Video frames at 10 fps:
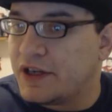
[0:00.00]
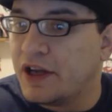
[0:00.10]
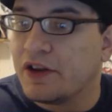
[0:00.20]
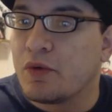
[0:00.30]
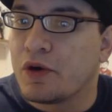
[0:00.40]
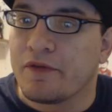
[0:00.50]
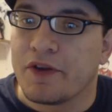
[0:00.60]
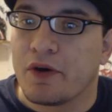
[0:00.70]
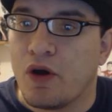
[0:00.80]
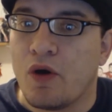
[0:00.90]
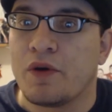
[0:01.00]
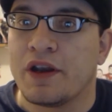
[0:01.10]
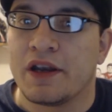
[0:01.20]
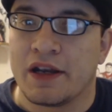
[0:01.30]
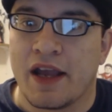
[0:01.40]
killing one of their own
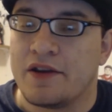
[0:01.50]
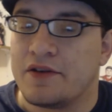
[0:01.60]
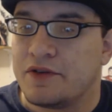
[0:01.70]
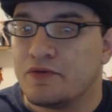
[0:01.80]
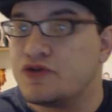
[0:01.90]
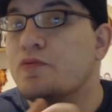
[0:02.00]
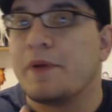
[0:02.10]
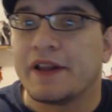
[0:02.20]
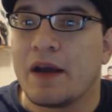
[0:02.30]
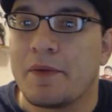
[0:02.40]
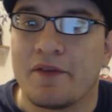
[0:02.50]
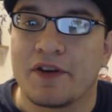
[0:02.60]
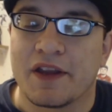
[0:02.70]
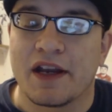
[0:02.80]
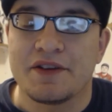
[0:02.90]
and kind of duping them and
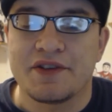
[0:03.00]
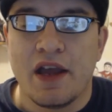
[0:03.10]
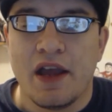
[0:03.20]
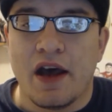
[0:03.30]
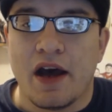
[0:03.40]
everything else?